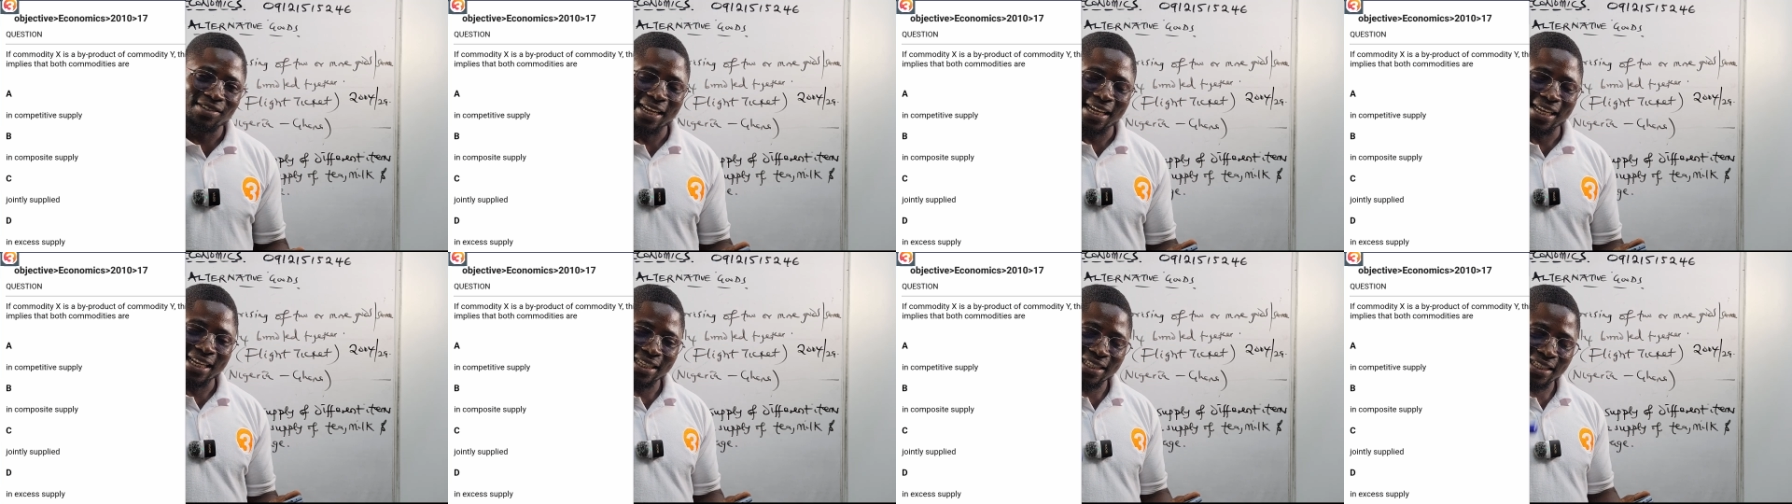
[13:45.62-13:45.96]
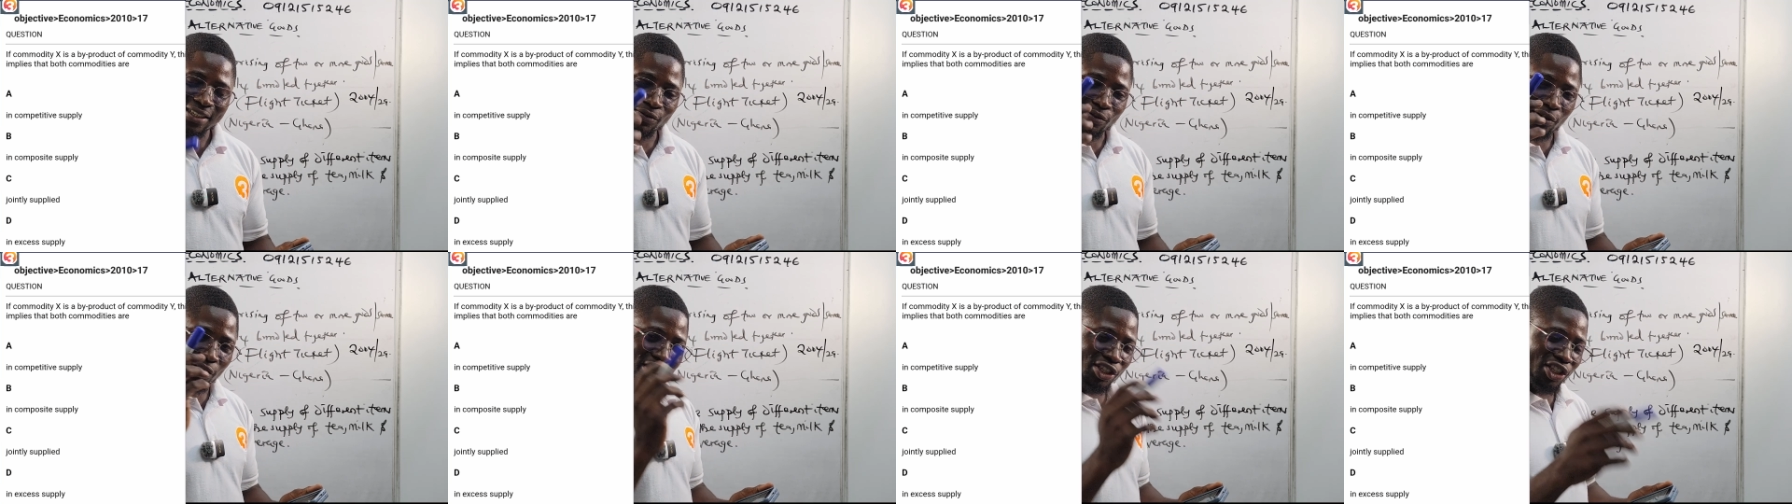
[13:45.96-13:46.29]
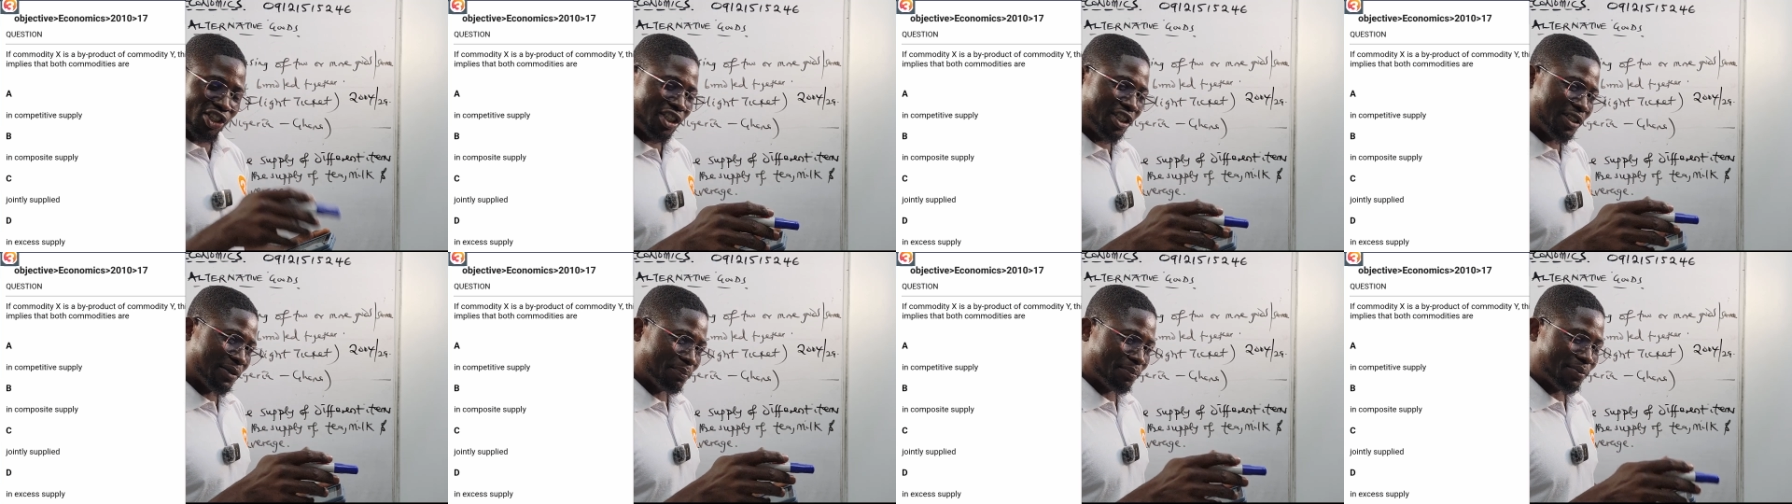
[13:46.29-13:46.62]
you're getting your
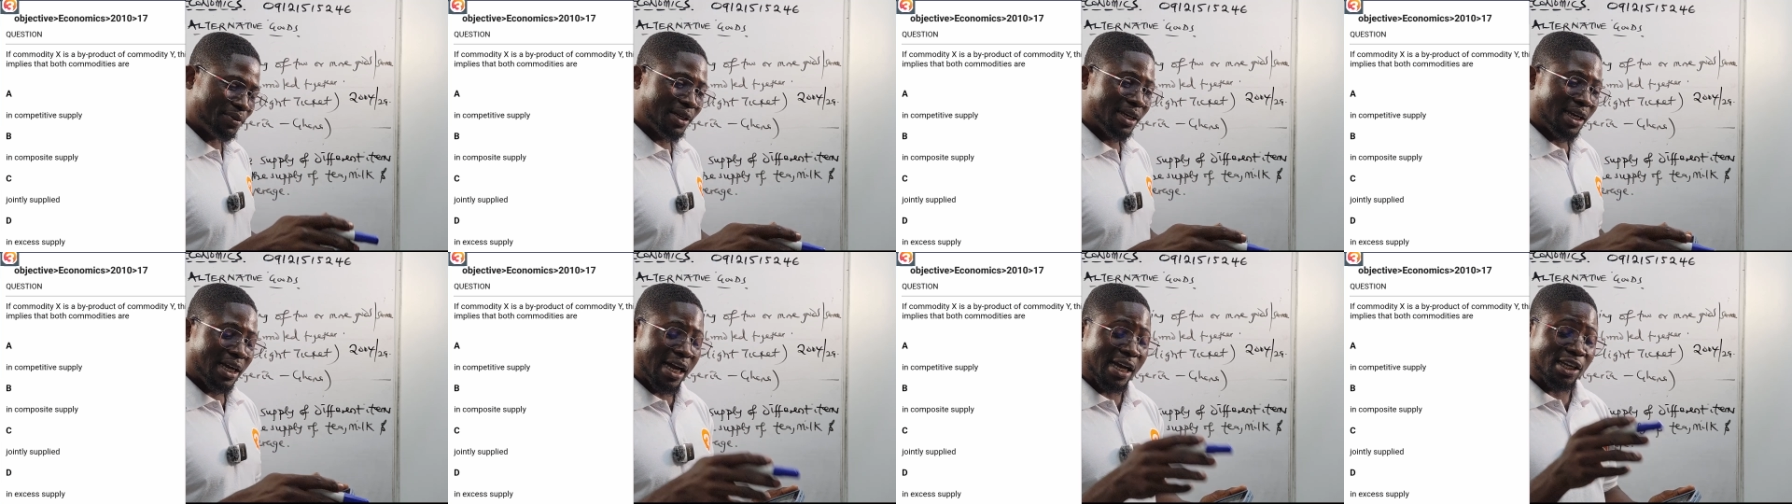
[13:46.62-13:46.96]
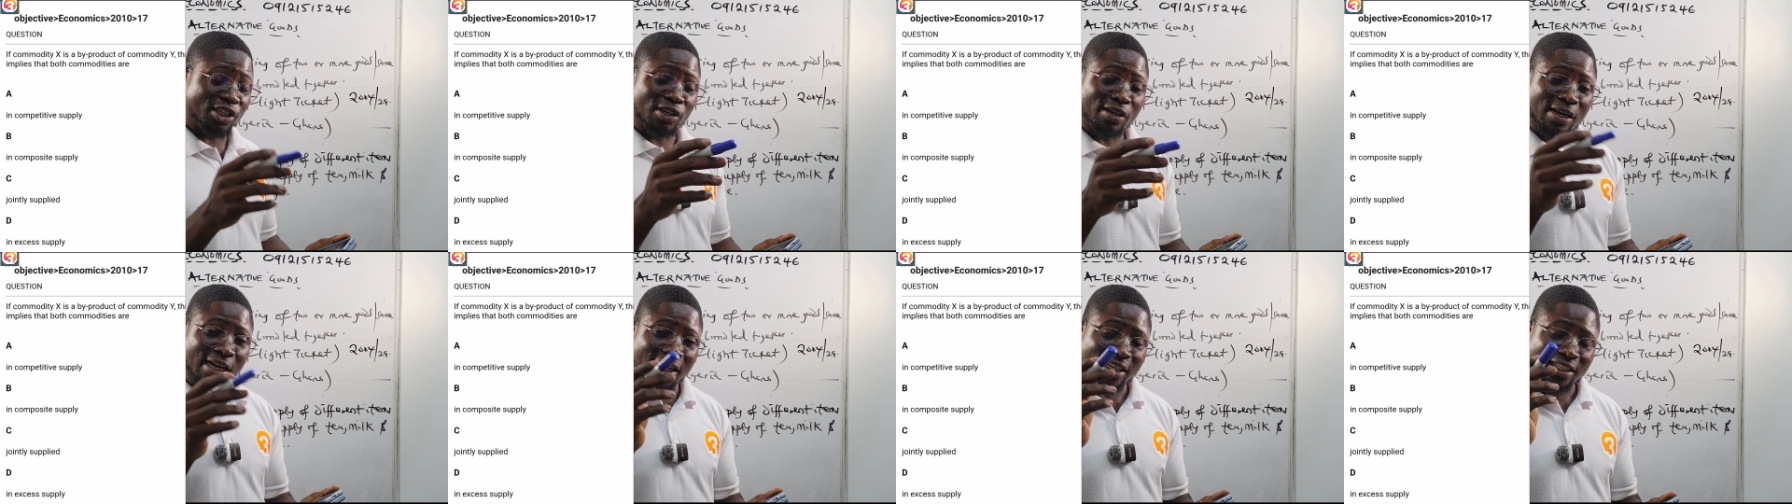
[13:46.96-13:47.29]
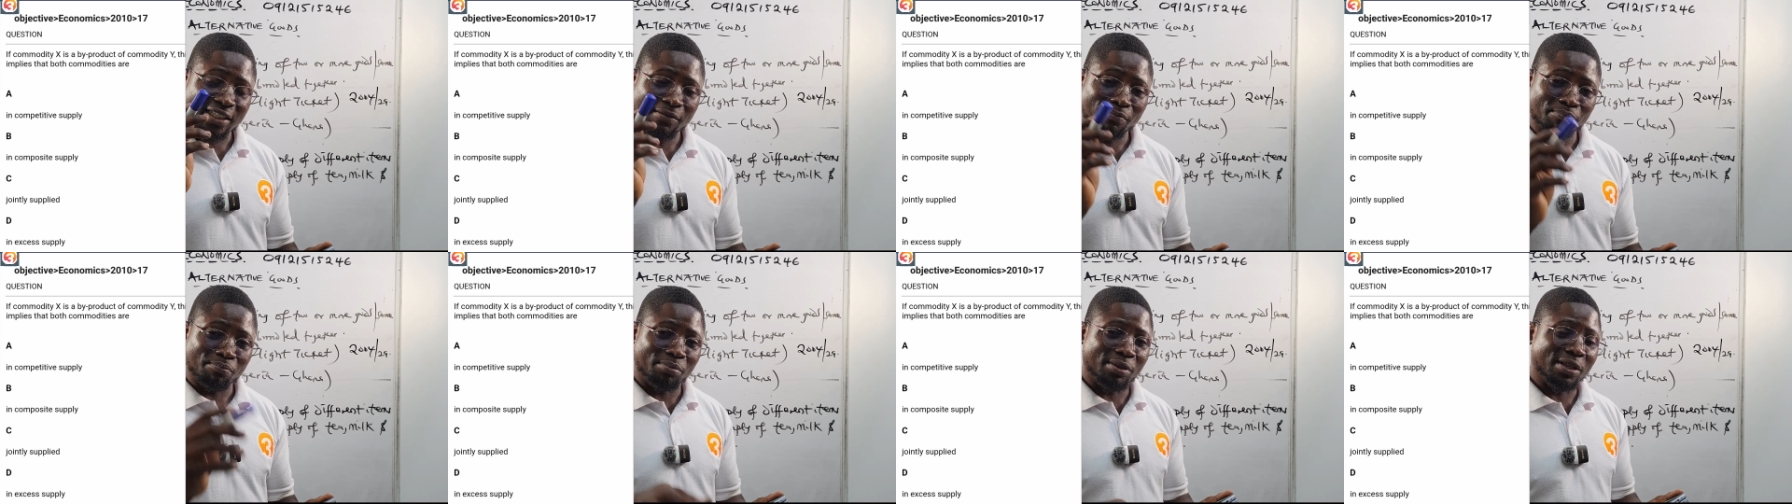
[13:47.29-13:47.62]
sheep, uh, so you're
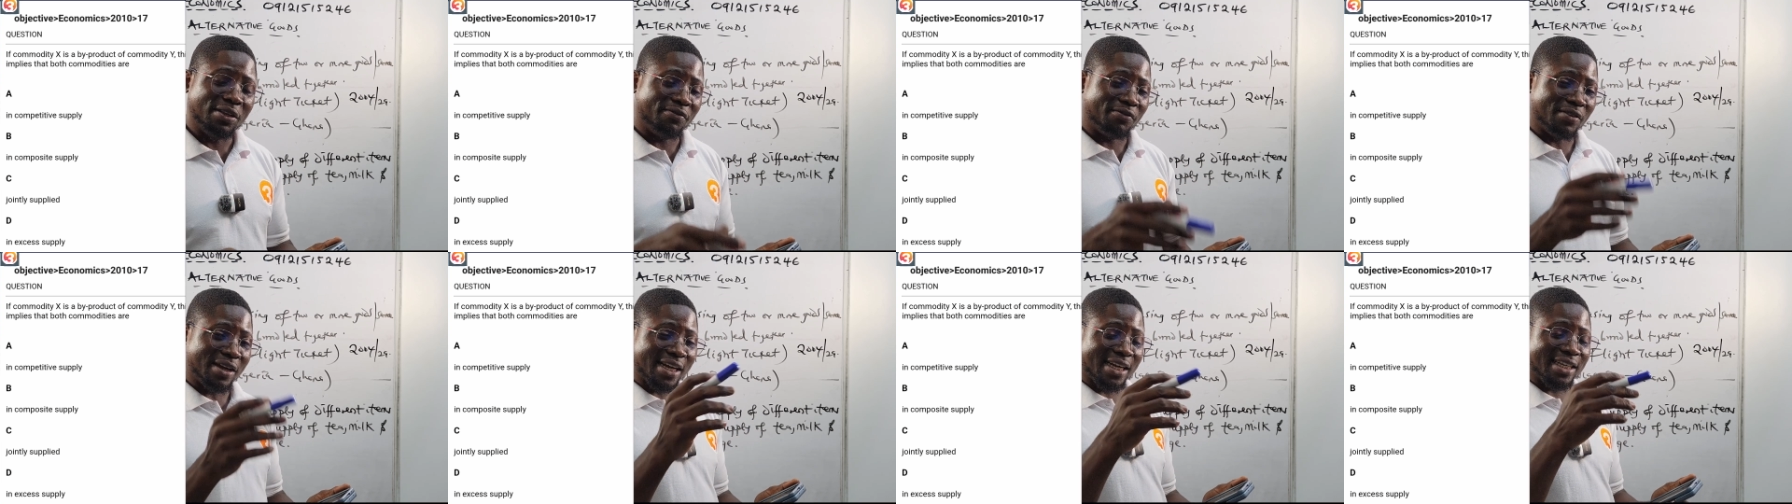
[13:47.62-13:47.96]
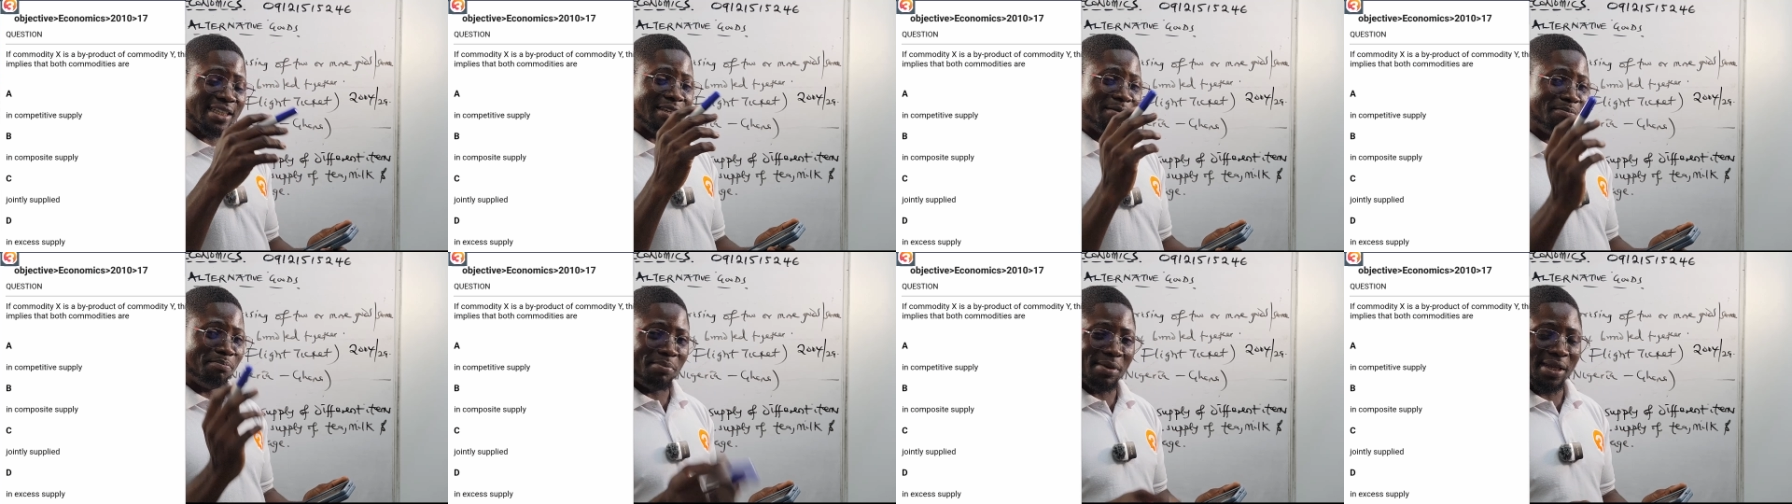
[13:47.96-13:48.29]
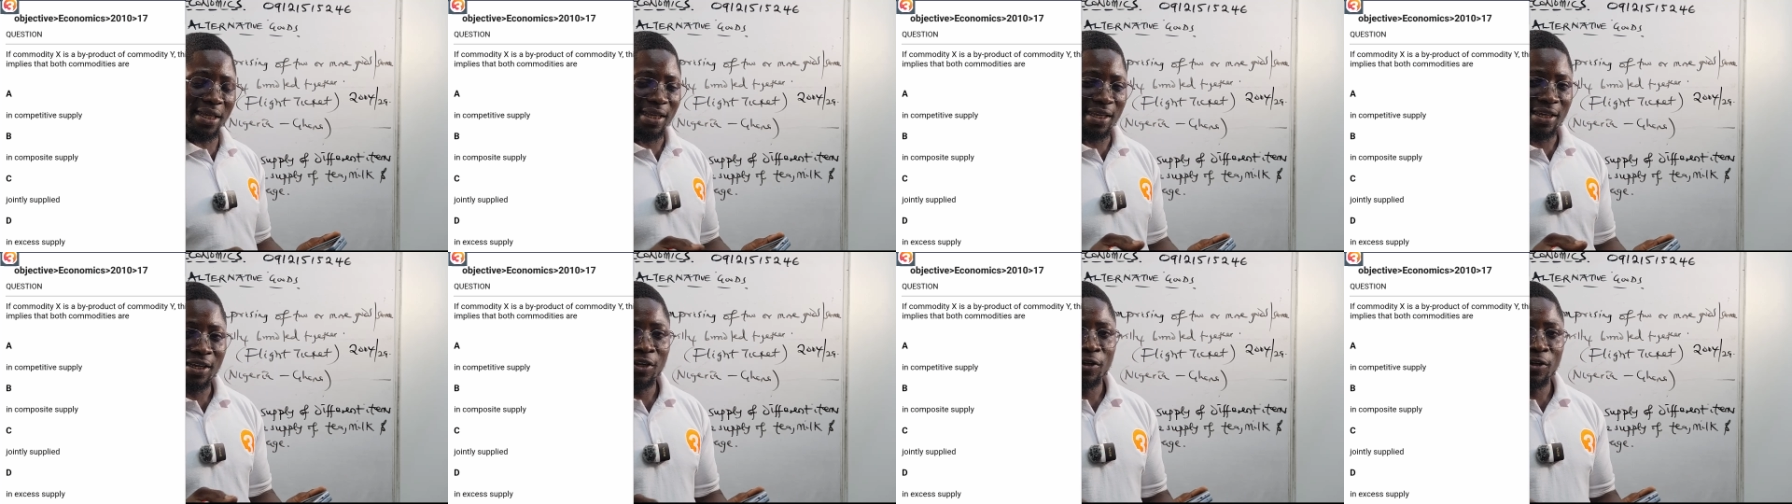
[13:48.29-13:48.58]
getting beef, you're getting meat.